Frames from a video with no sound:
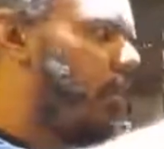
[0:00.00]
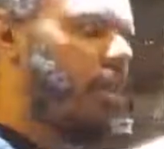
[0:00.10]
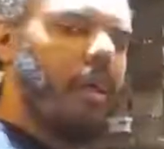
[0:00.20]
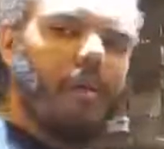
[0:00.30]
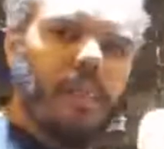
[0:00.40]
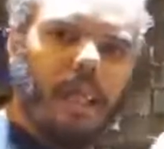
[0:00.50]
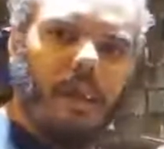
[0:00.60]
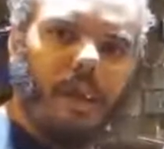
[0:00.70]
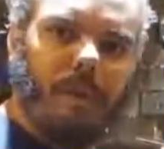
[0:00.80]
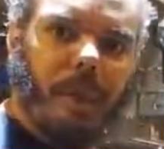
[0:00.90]
We still have a
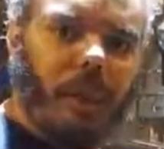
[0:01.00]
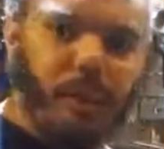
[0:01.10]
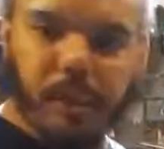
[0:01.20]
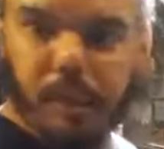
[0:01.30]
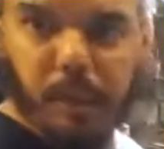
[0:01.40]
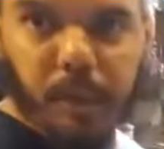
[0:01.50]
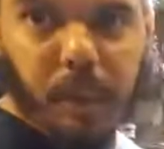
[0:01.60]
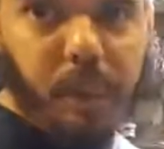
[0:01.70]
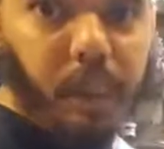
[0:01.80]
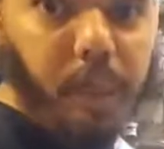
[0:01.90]
saddle that we need to
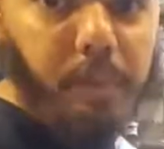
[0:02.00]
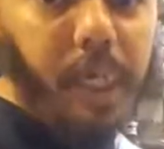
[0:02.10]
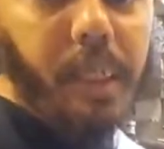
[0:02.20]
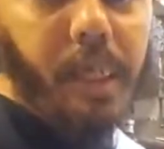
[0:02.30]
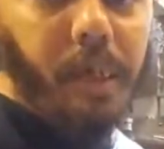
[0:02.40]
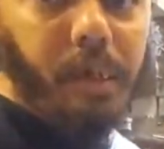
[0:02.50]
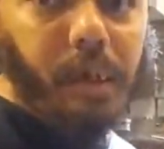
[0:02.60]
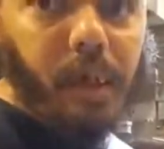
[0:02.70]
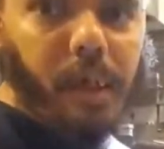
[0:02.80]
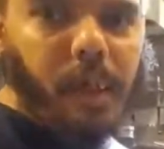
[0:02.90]
tighten back
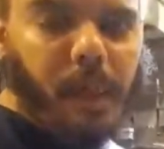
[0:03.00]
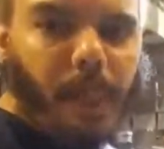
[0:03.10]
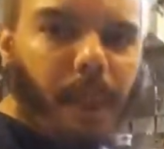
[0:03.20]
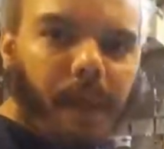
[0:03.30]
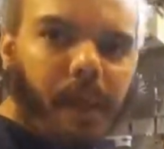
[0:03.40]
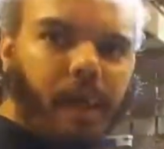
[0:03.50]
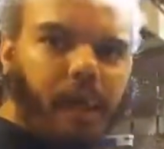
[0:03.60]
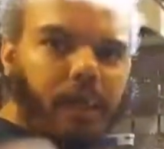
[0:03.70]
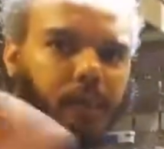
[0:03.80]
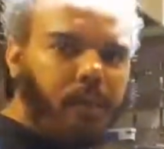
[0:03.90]
down,
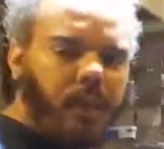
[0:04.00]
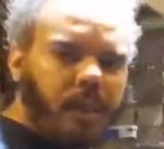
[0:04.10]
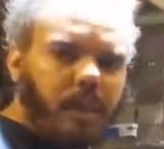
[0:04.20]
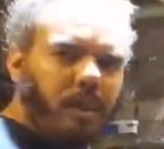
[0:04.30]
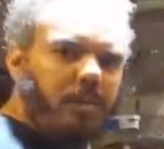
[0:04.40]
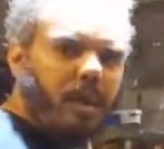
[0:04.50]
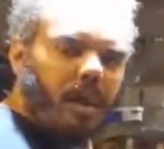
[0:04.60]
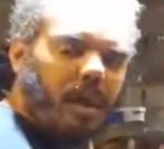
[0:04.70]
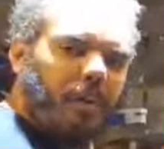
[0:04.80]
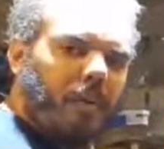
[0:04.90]
and hopefully in just a little bit
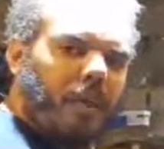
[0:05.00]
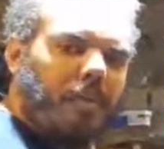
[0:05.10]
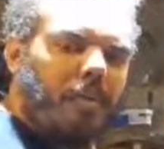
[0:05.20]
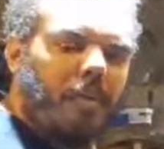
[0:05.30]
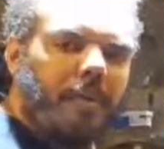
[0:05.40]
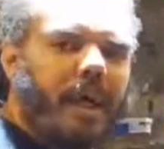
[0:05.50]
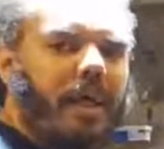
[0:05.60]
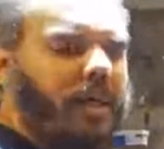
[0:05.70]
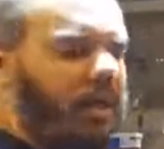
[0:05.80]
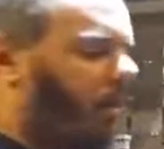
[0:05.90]
I will have people
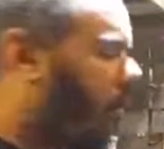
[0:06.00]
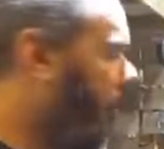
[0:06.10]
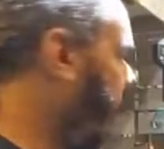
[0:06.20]
back. So